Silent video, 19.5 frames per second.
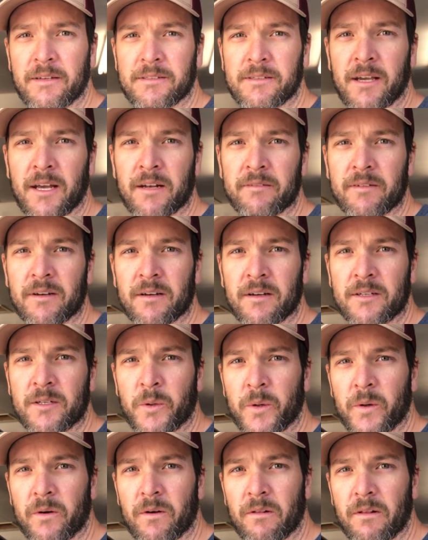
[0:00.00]
He's kind of a, a
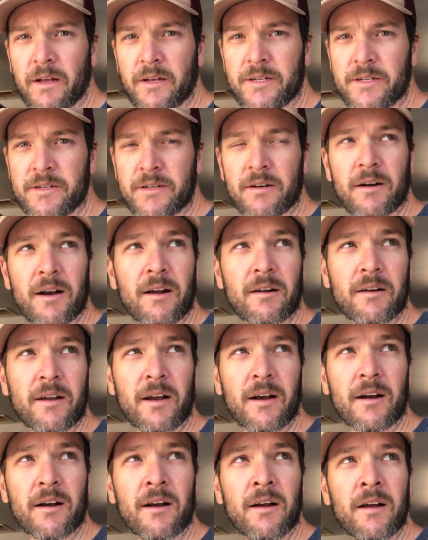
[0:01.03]
Toyota legend around
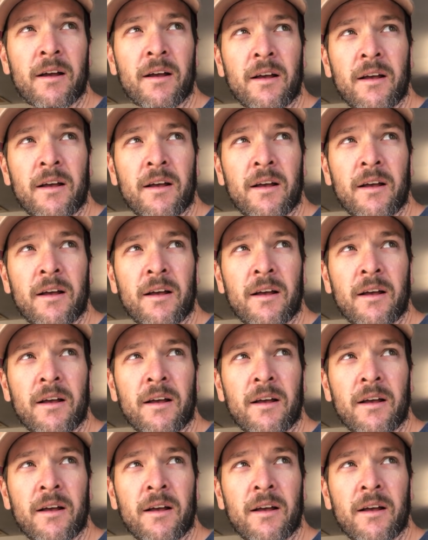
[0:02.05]
here.